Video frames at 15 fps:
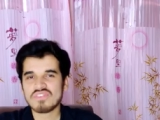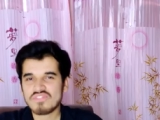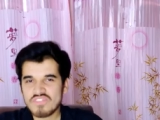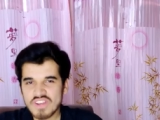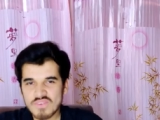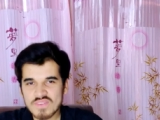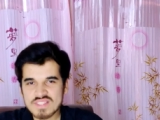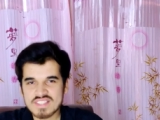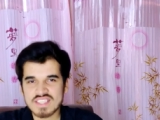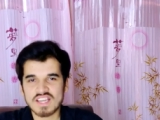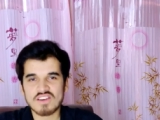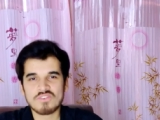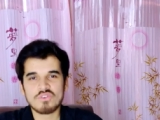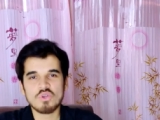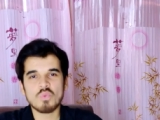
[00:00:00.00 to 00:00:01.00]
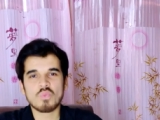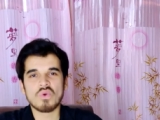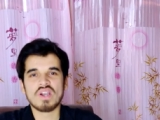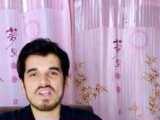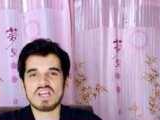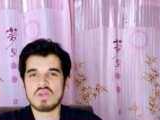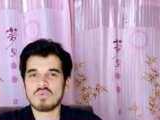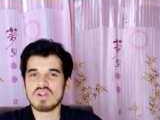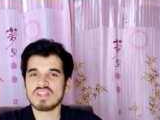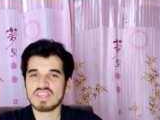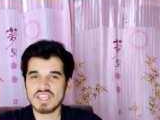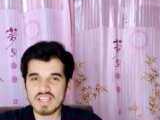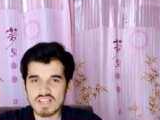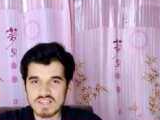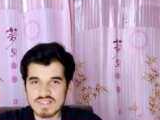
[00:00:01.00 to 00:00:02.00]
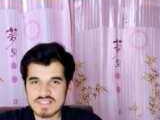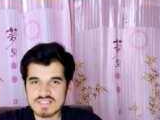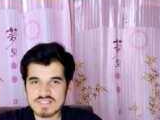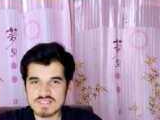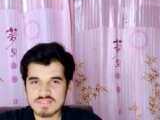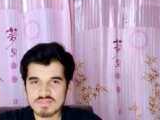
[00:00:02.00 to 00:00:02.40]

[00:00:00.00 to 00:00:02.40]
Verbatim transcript: With a frequency of two point nine one gigahertz,